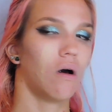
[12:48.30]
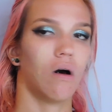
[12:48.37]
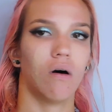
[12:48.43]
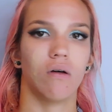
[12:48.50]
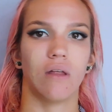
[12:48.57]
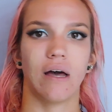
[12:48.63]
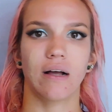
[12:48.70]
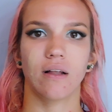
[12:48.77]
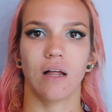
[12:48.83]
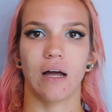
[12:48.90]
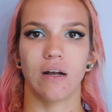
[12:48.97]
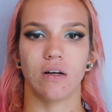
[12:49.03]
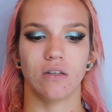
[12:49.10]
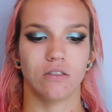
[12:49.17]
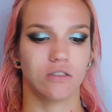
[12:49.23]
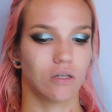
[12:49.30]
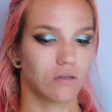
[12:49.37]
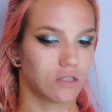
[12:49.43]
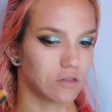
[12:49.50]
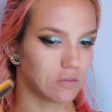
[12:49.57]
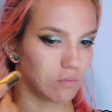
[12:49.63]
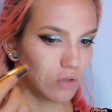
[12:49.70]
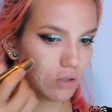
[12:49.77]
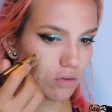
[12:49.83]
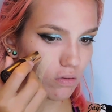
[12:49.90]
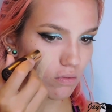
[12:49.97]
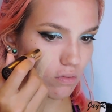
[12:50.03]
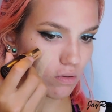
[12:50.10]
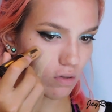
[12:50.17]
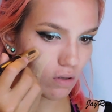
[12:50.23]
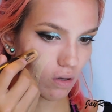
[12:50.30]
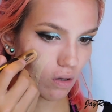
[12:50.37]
Oh, that glide on so smooth.